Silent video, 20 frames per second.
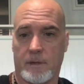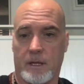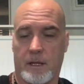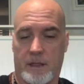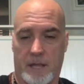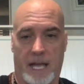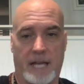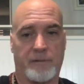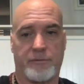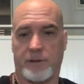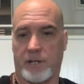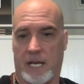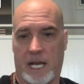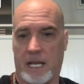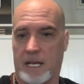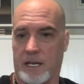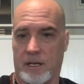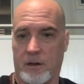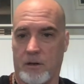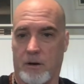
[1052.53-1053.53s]
Thankfully, I
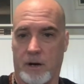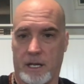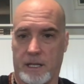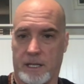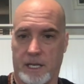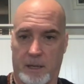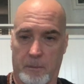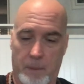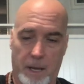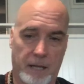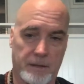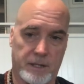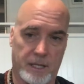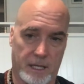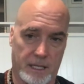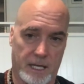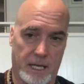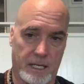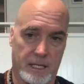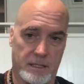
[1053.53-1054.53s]
didn't know anything about
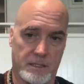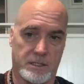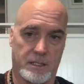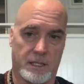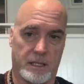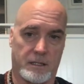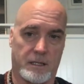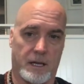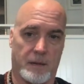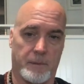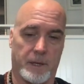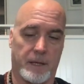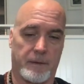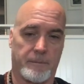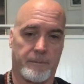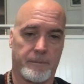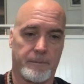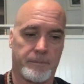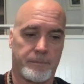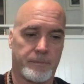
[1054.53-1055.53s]
that. I didn't see it coming.
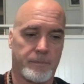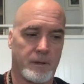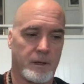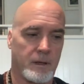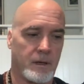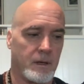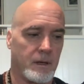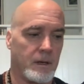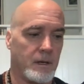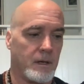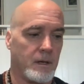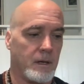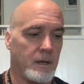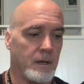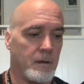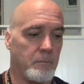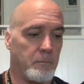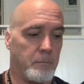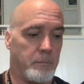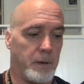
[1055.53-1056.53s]

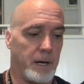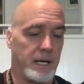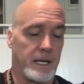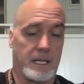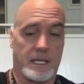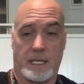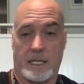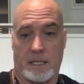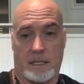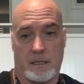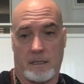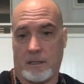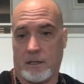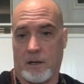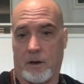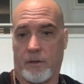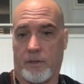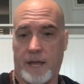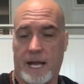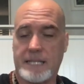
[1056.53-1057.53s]
But, you
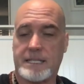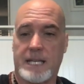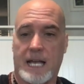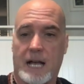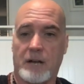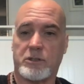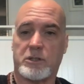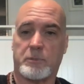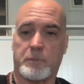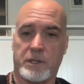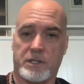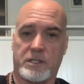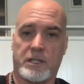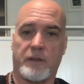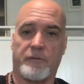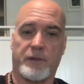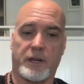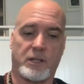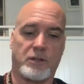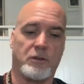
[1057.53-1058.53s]
know, that's how
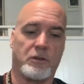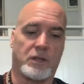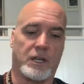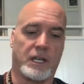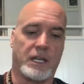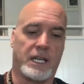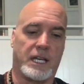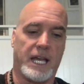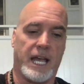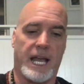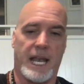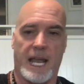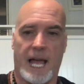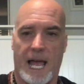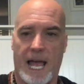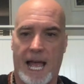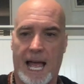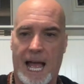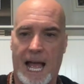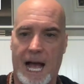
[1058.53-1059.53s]
specific you can get.
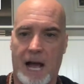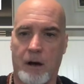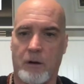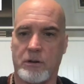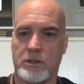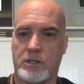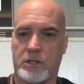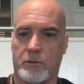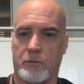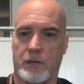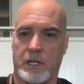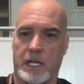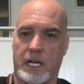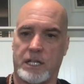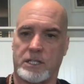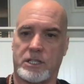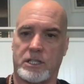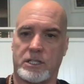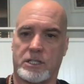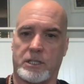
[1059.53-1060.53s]
How is the
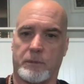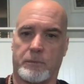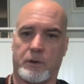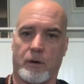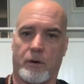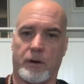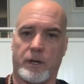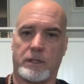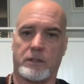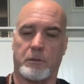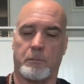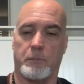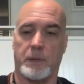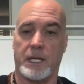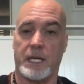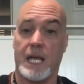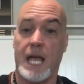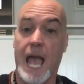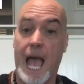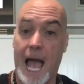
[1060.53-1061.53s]
relationship going to
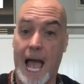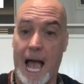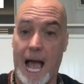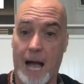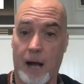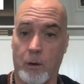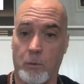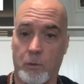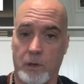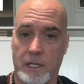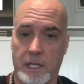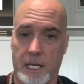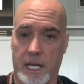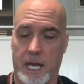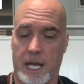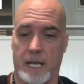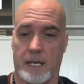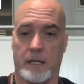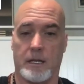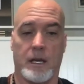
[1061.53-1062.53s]
be? How will it
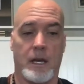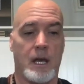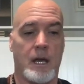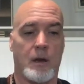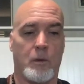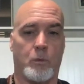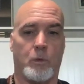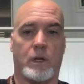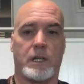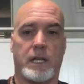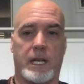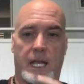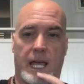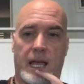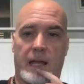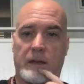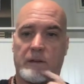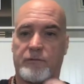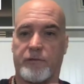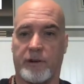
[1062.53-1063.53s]
end? Will it
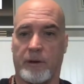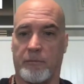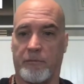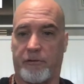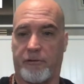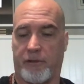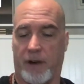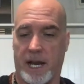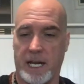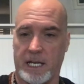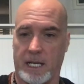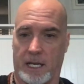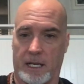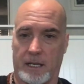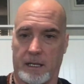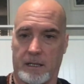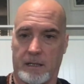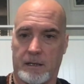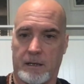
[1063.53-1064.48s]
end from fighting?